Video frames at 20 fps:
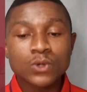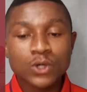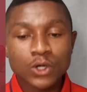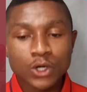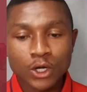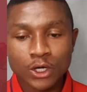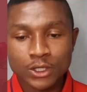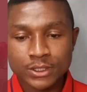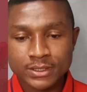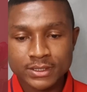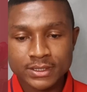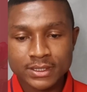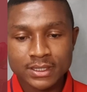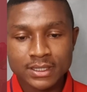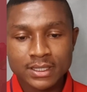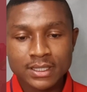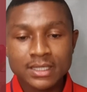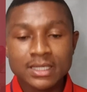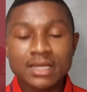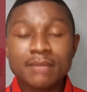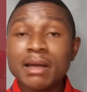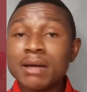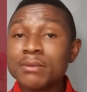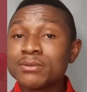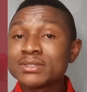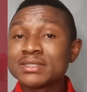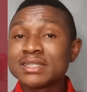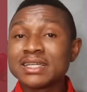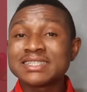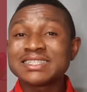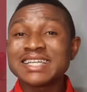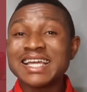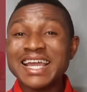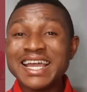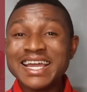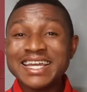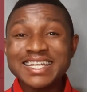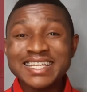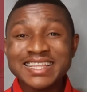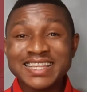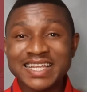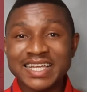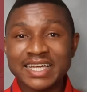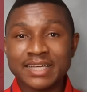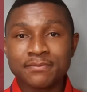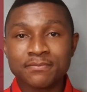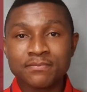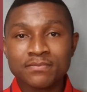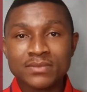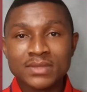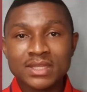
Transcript: lust. The Bible says anything.